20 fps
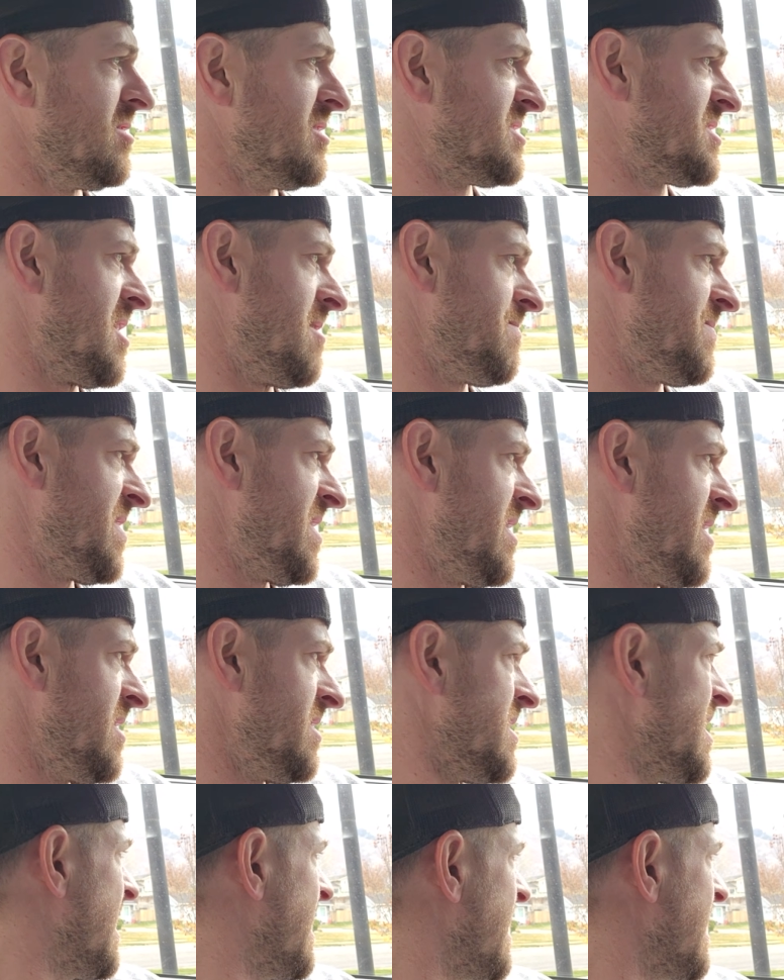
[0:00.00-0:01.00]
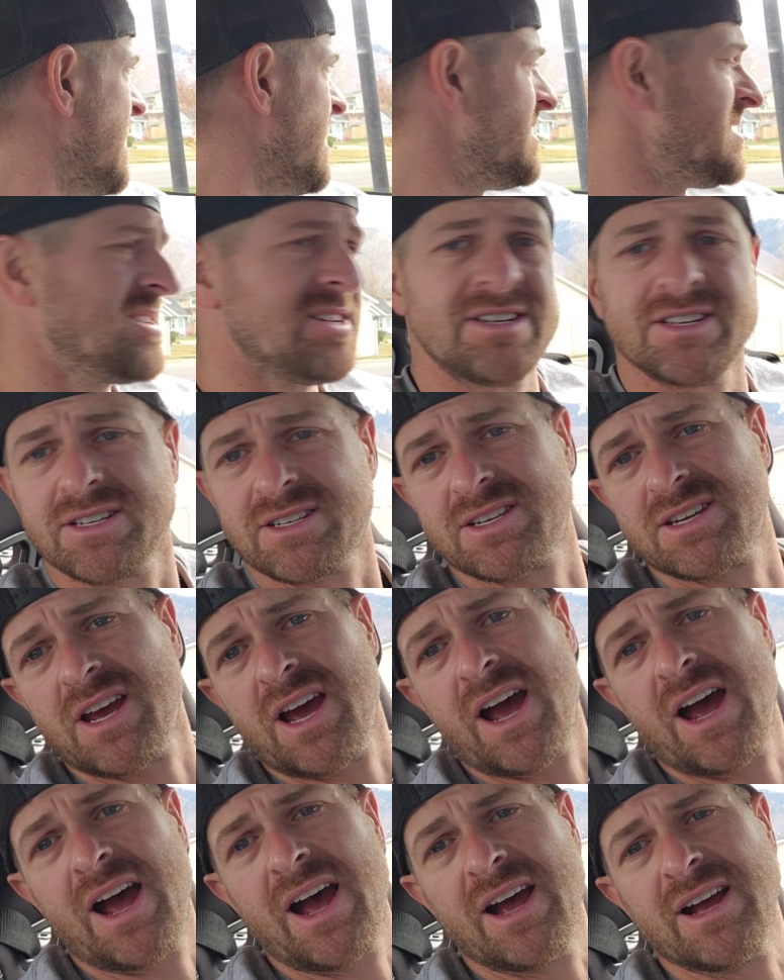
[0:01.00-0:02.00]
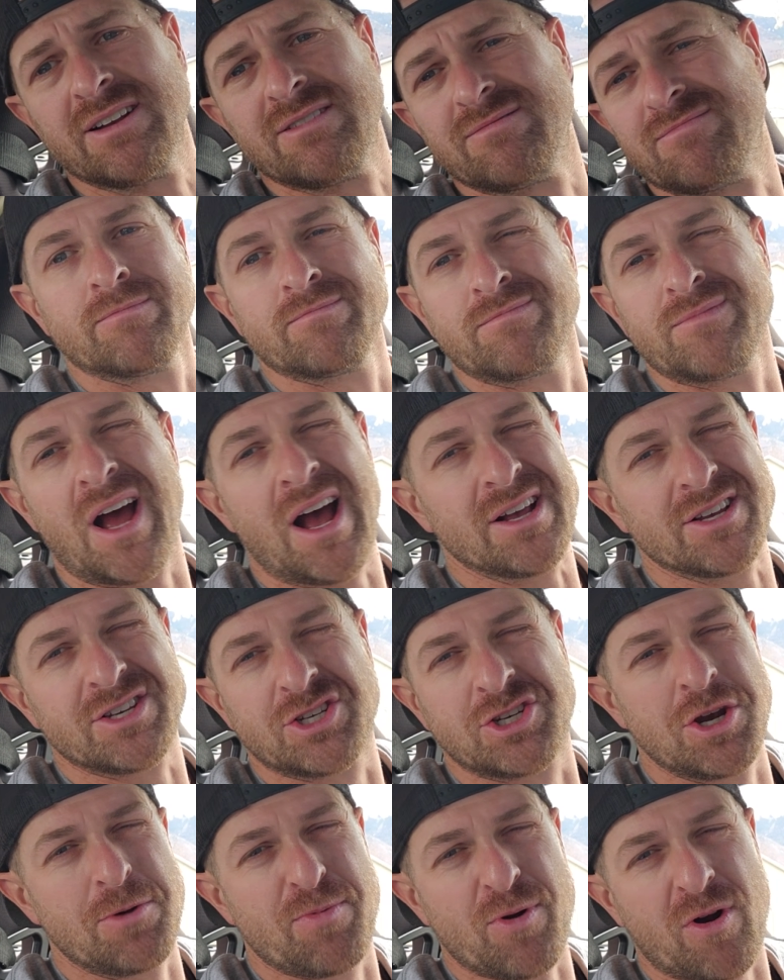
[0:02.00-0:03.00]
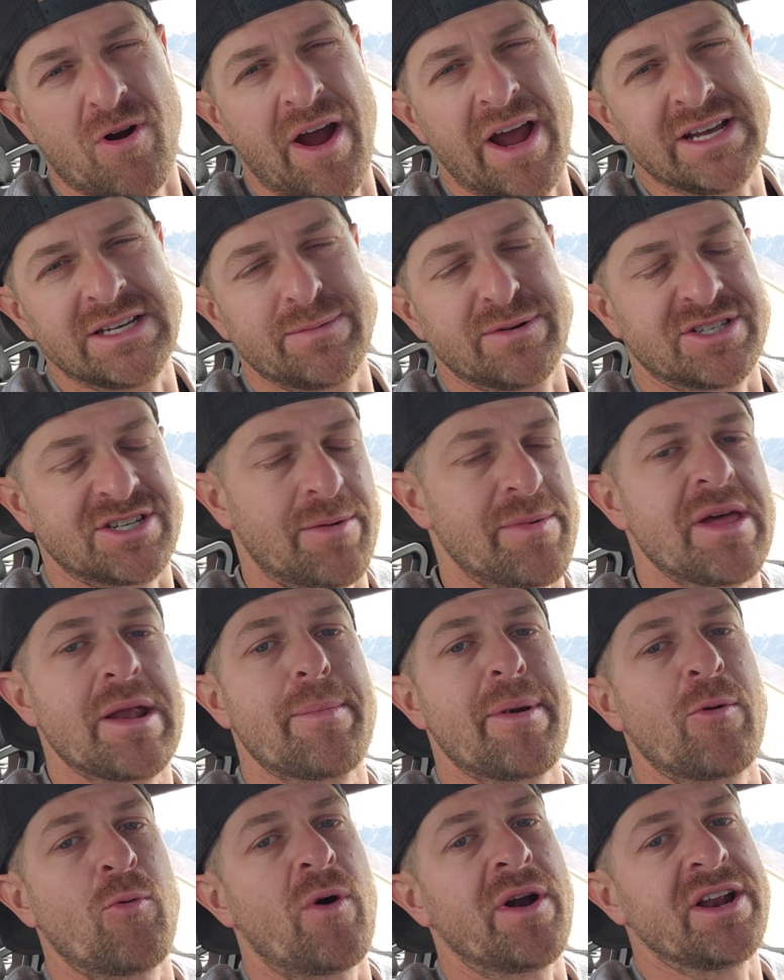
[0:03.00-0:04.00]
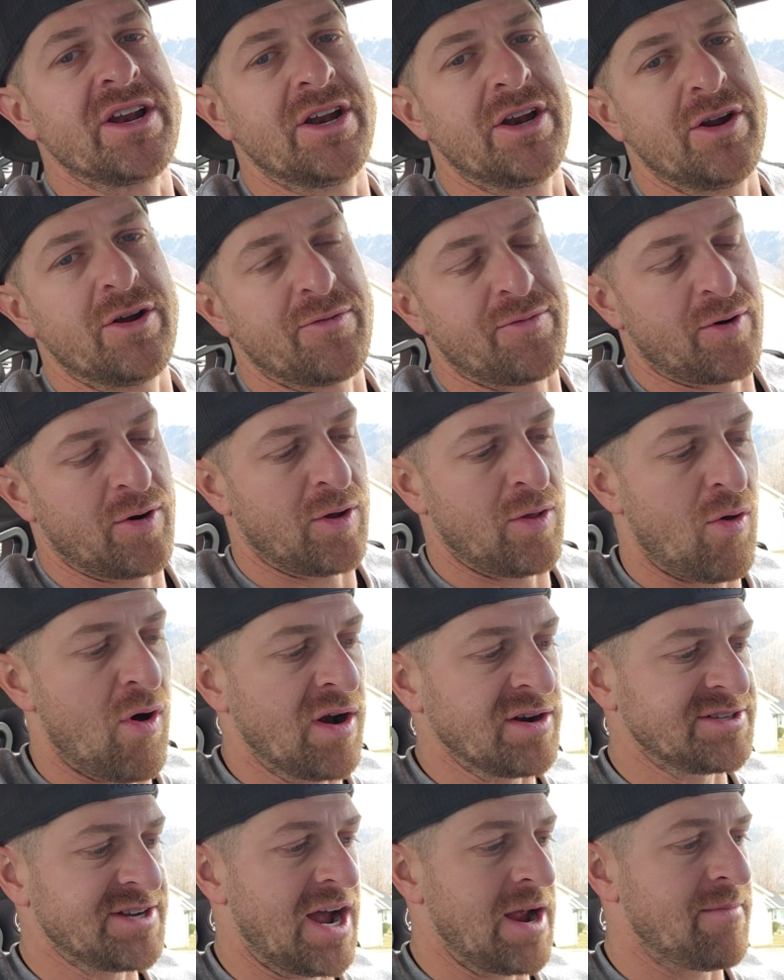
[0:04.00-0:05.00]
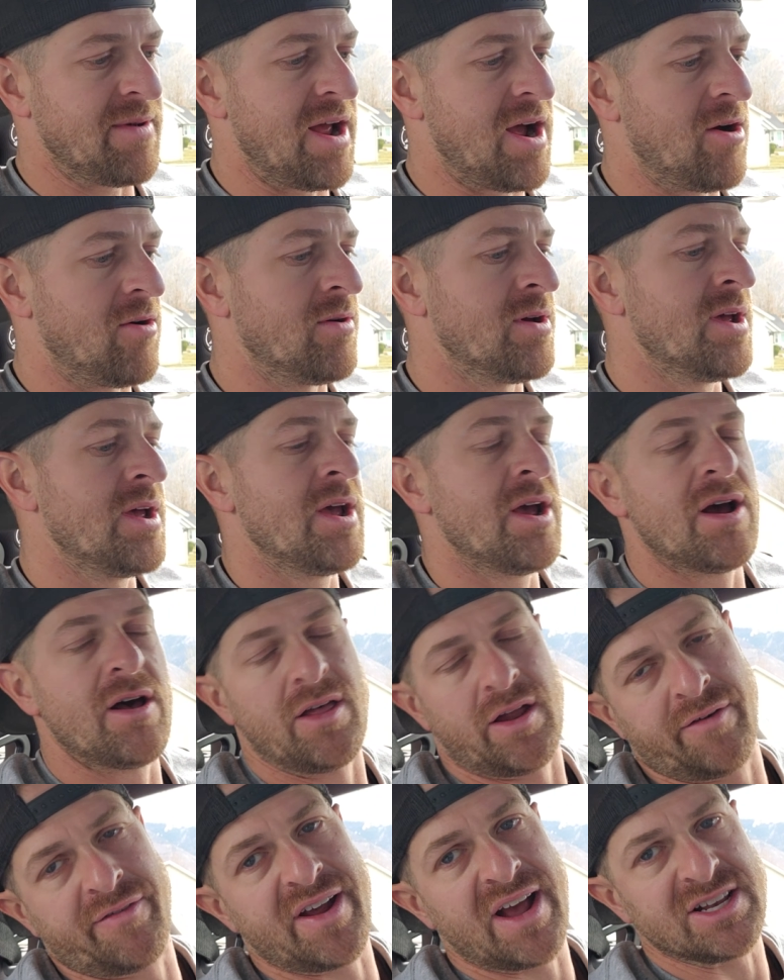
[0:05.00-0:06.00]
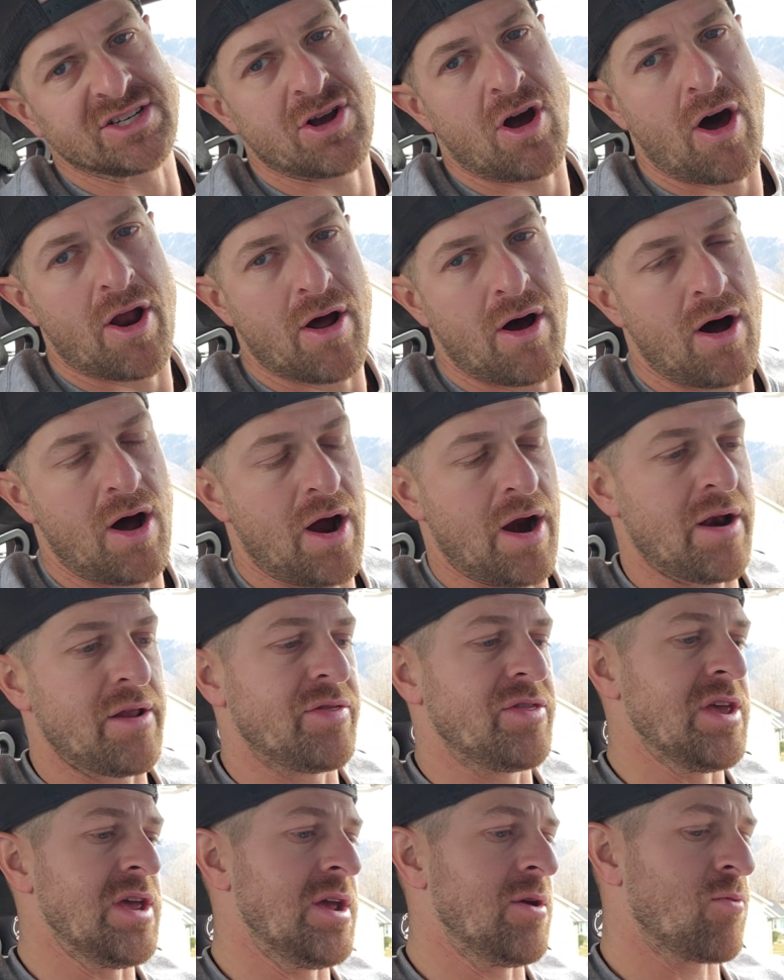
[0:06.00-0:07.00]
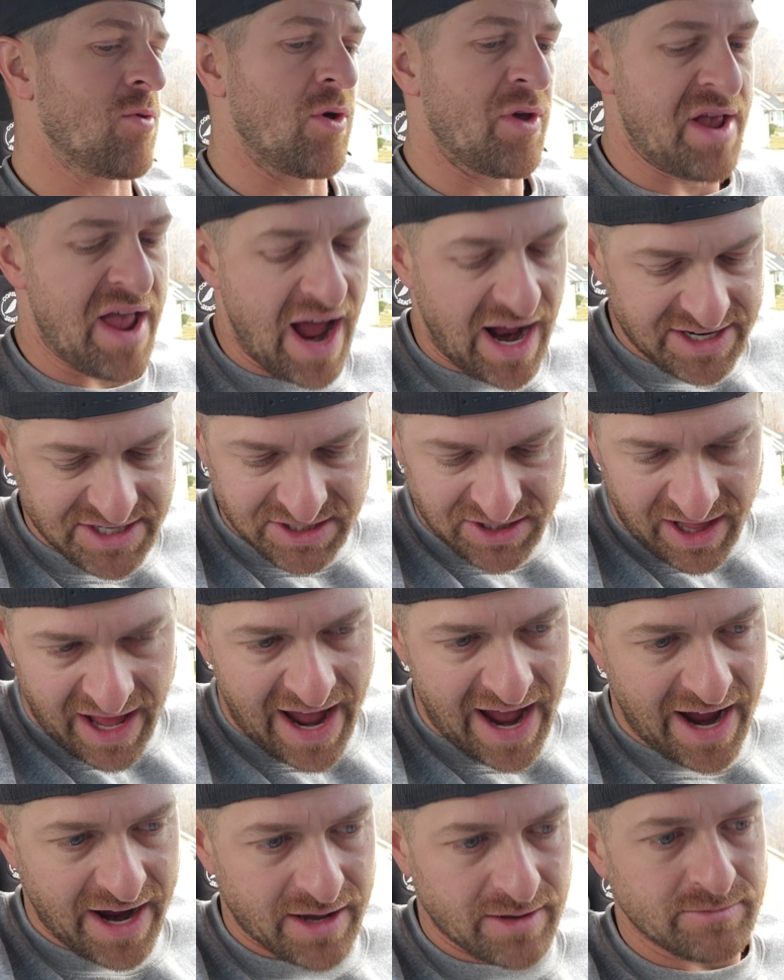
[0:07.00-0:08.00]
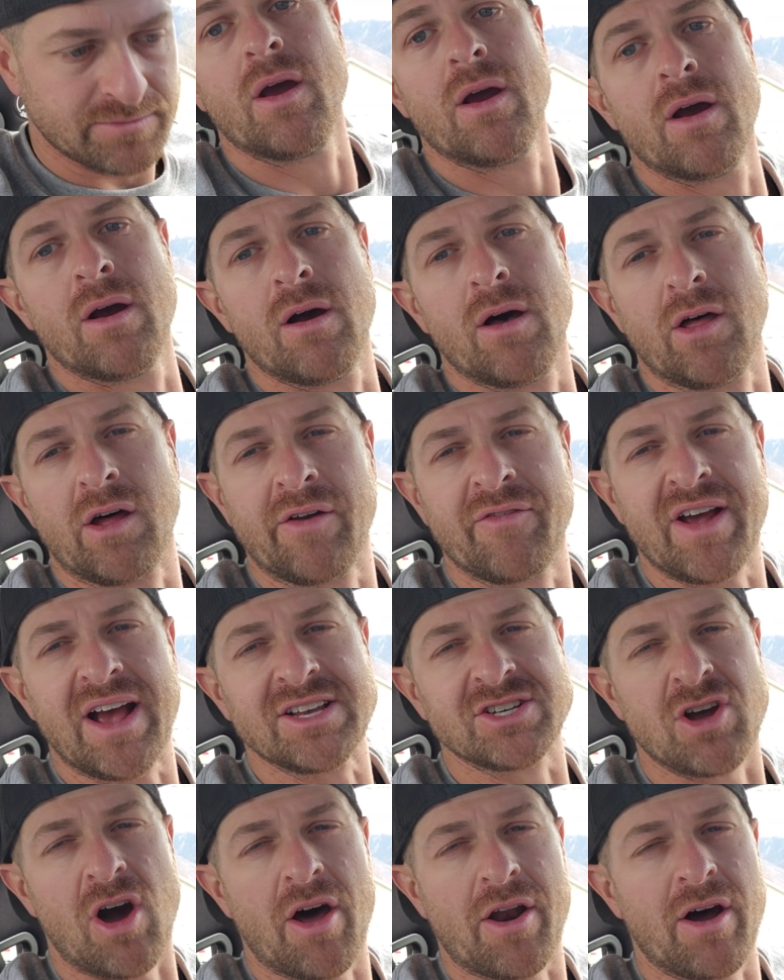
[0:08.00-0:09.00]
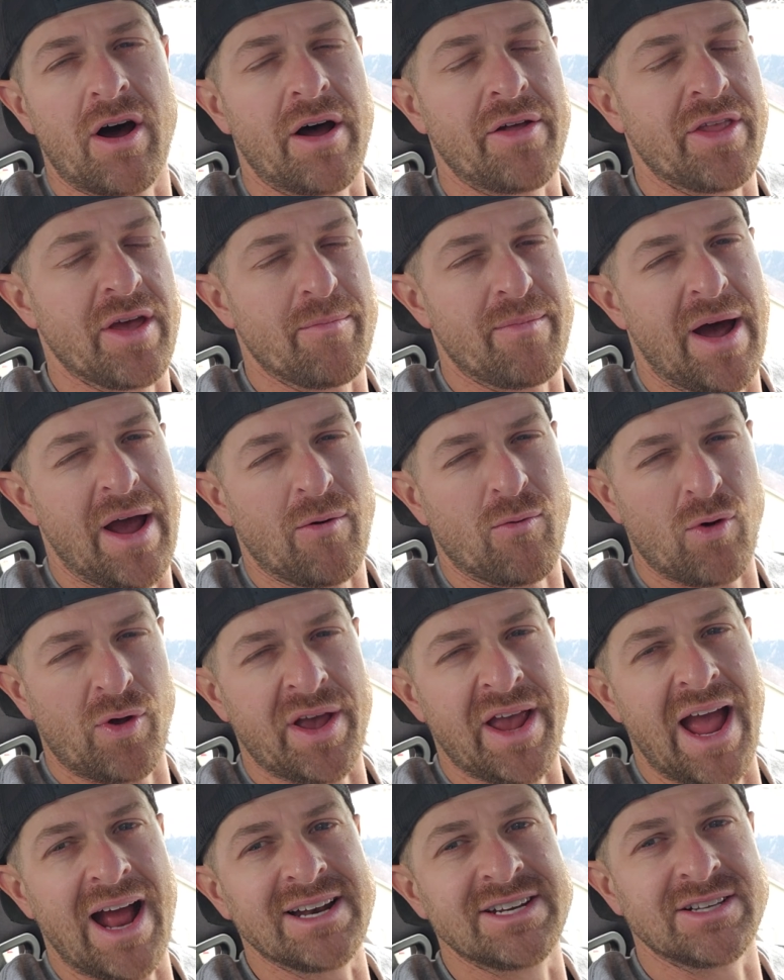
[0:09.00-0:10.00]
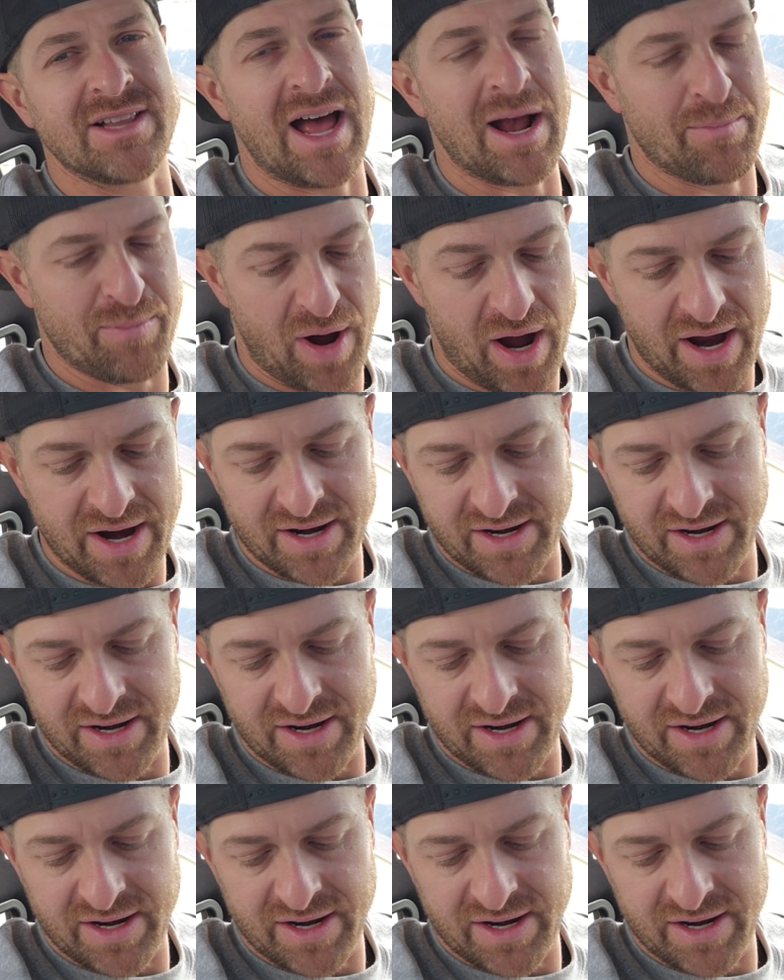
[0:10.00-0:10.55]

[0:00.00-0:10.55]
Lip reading: something that isn't not super crazy, but something that I've been wanting to do for a long time now. A lot of you guys caught on the rolling anti-lag. A lot of you guys caught on that my rolling anti-lag button